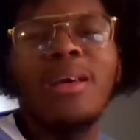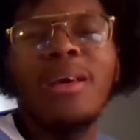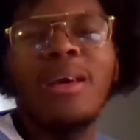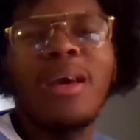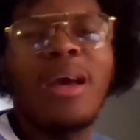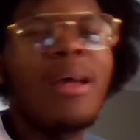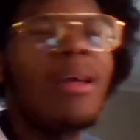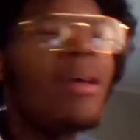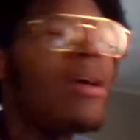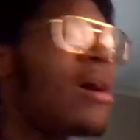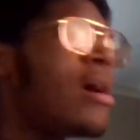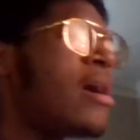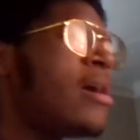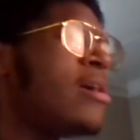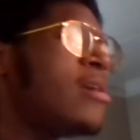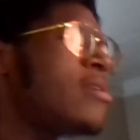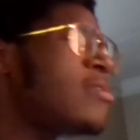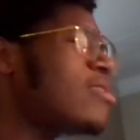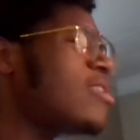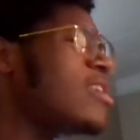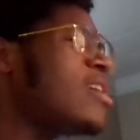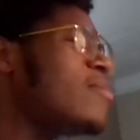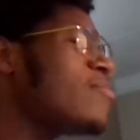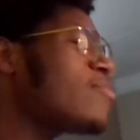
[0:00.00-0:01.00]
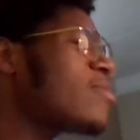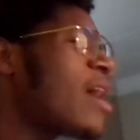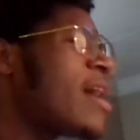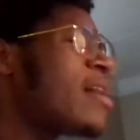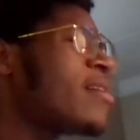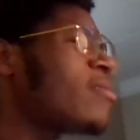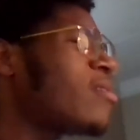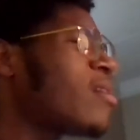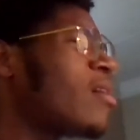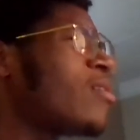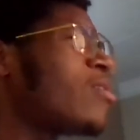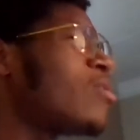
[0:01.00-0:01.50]
It seems
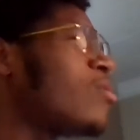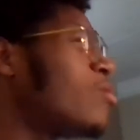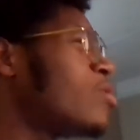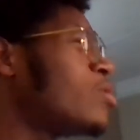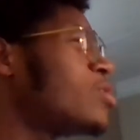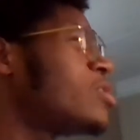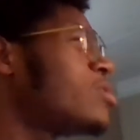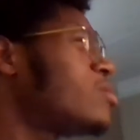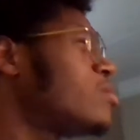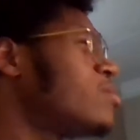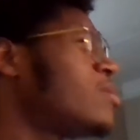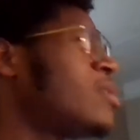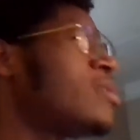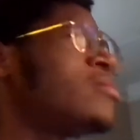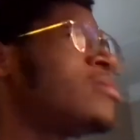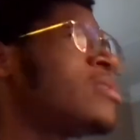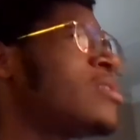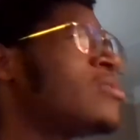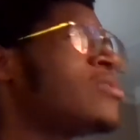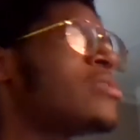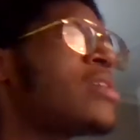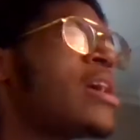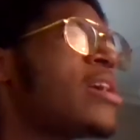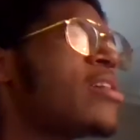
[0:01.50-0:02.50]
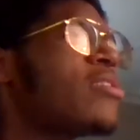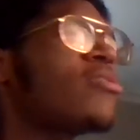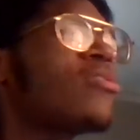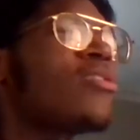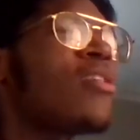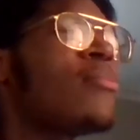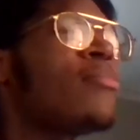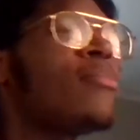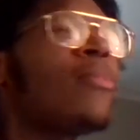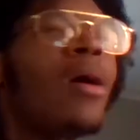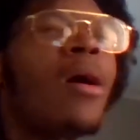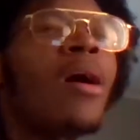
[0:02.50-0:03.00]
like, of course, there's like
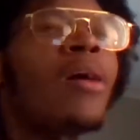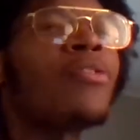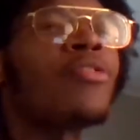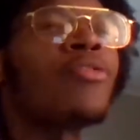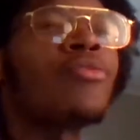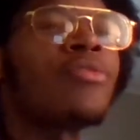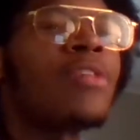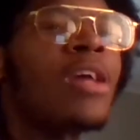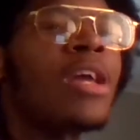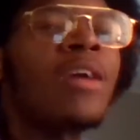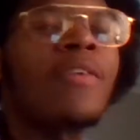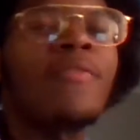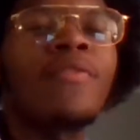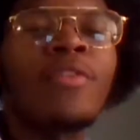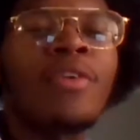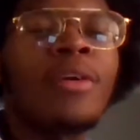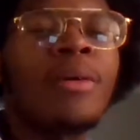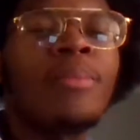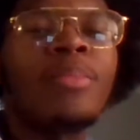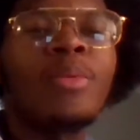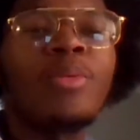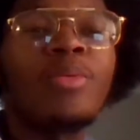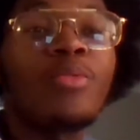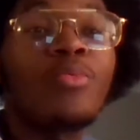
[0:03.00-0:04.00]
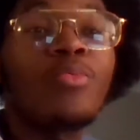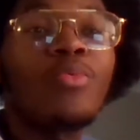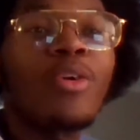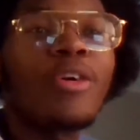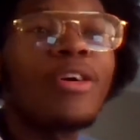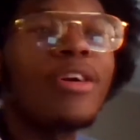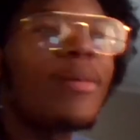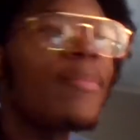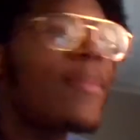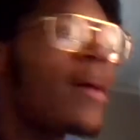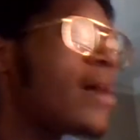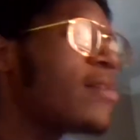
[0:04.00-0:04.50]
some other thing for him to
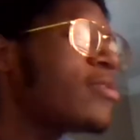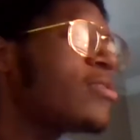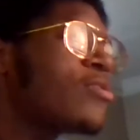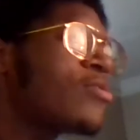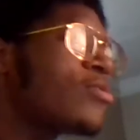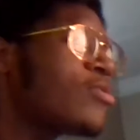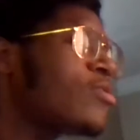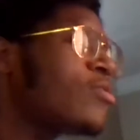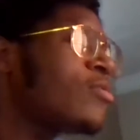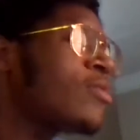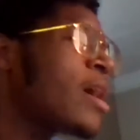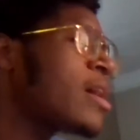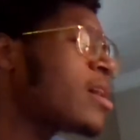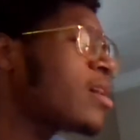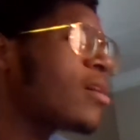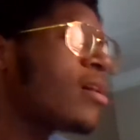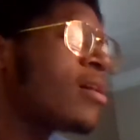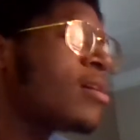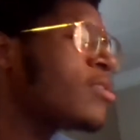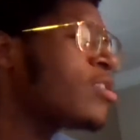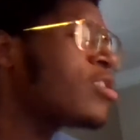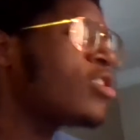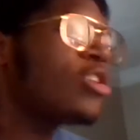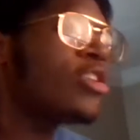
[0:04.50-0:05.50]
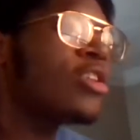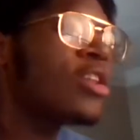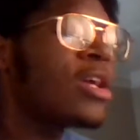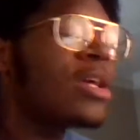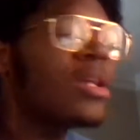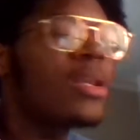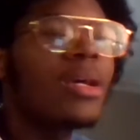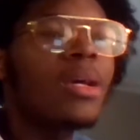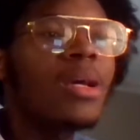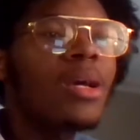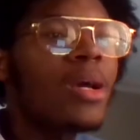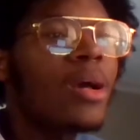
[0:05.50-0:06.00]
worry about. There's still like other
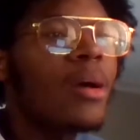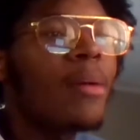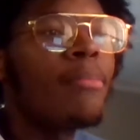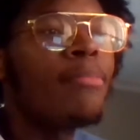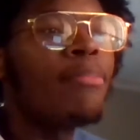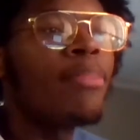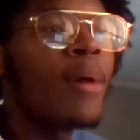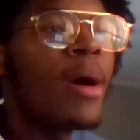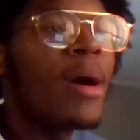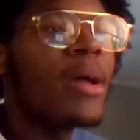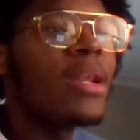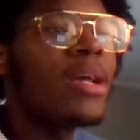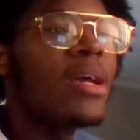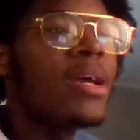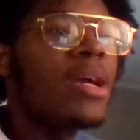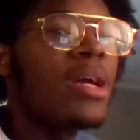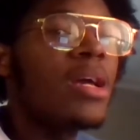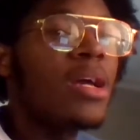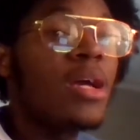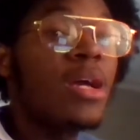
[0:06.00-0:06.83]
shit, but